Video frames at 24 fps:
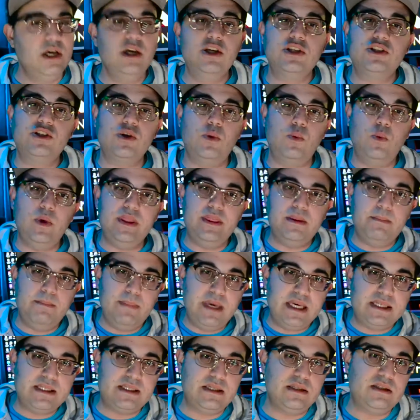So when the
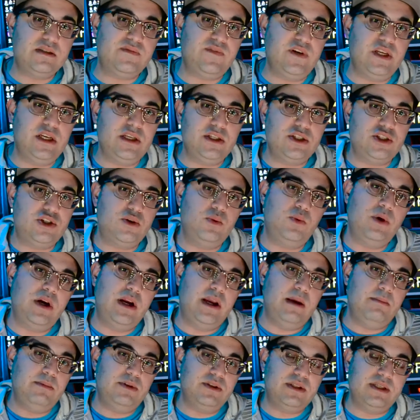mix is finished, we're
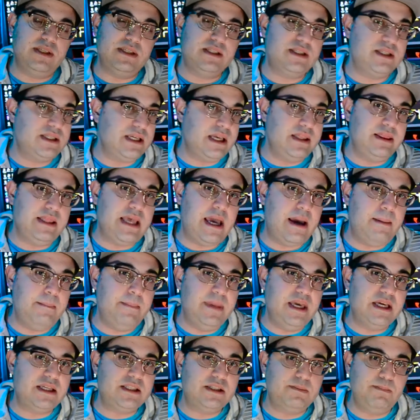able to send that
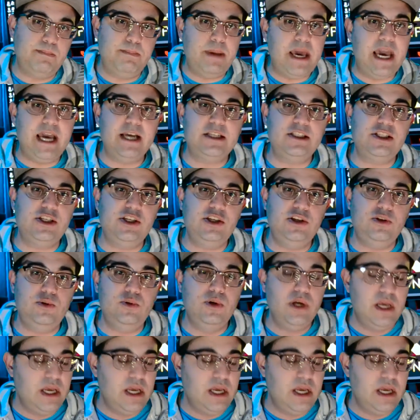mix back to you